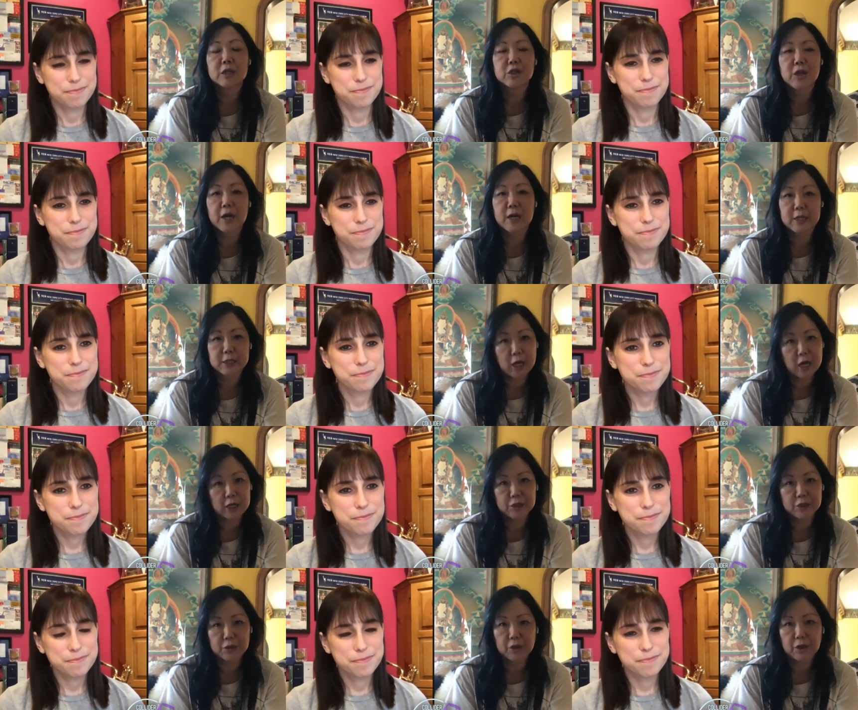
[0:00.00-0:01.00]
Speaker 1: Chinese
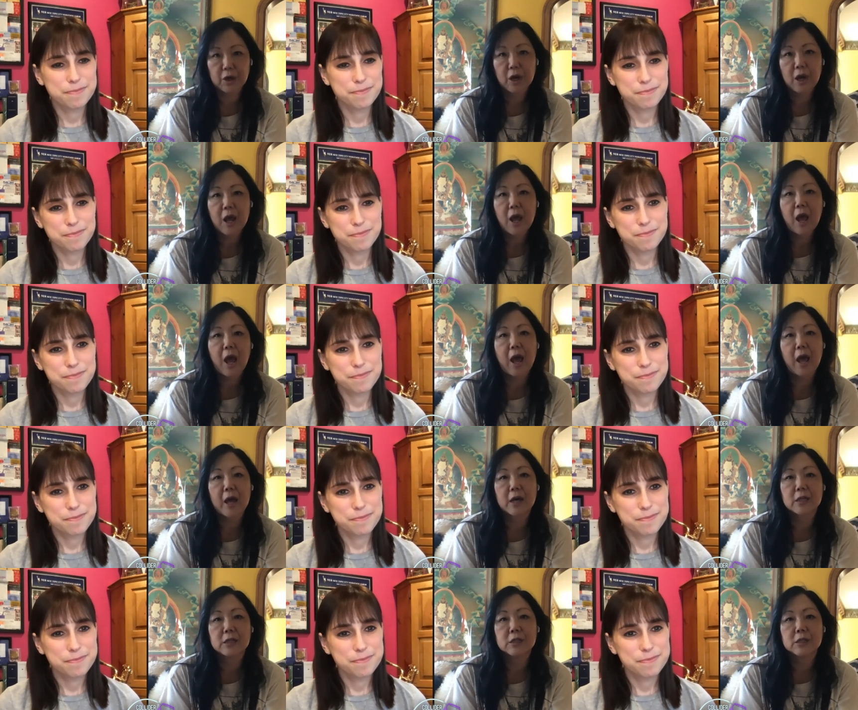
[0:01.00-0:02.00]
actor.
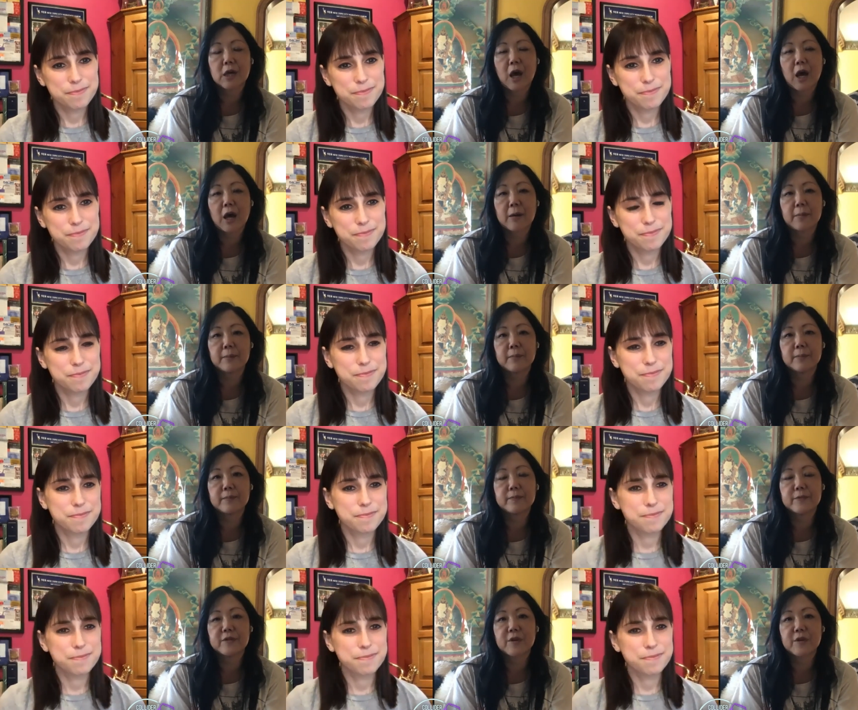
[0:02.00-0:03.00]
And um,
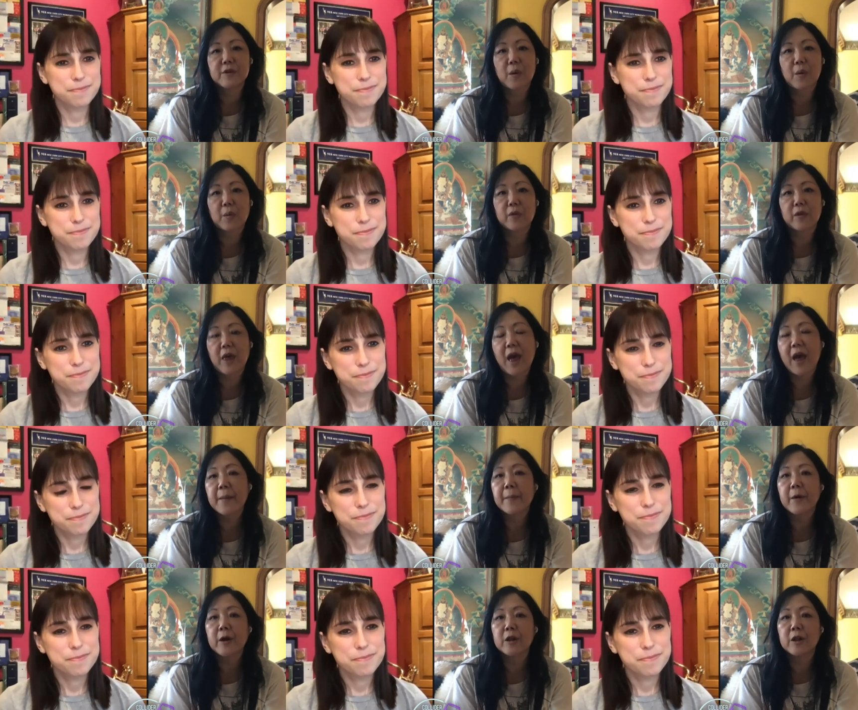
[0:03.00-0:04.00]
so them,
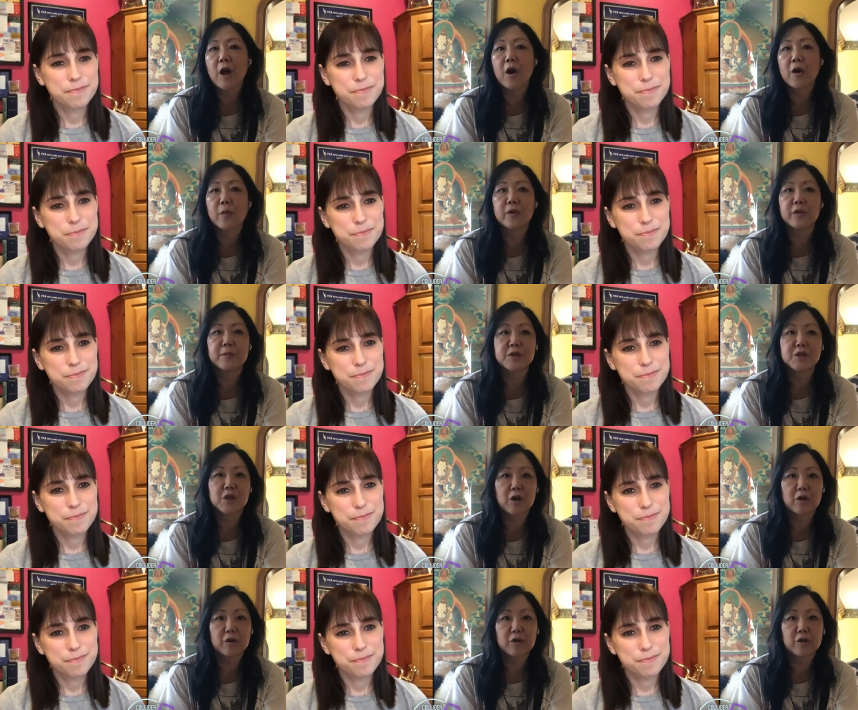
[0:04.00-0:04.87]
along with Michelle